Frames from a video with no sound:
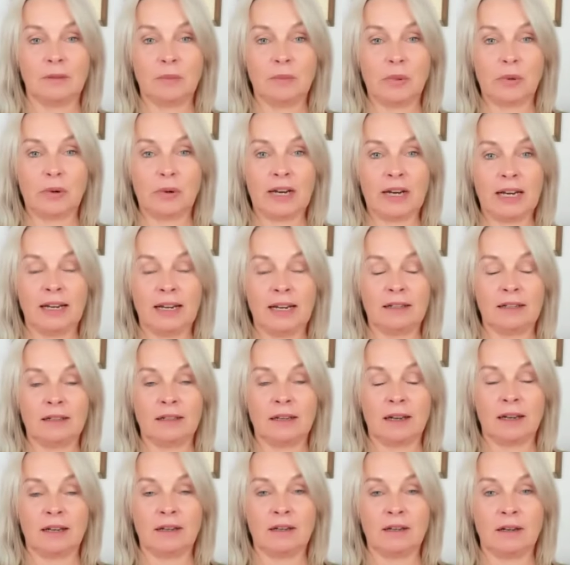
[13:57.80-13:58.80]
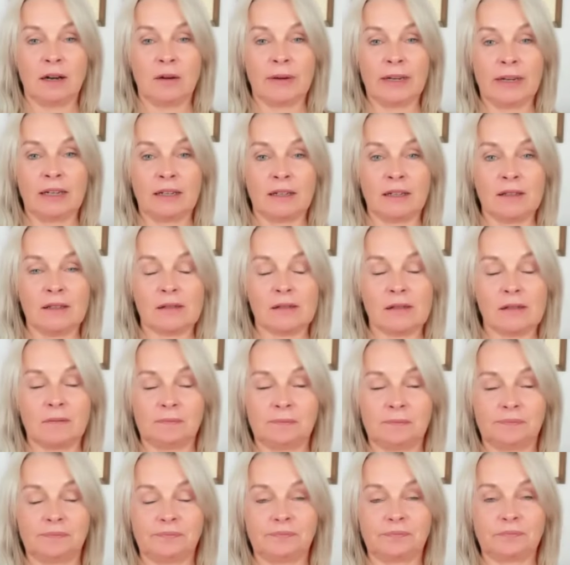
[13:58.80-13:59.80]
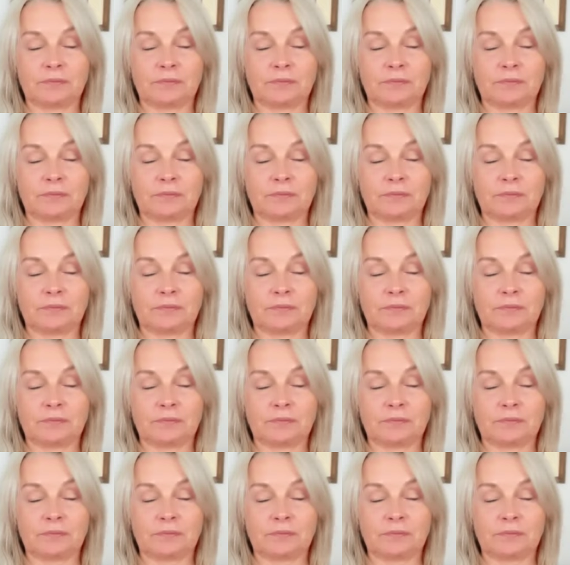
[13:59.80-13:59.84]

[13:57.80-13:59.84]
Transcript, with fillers: body and, and knowingness.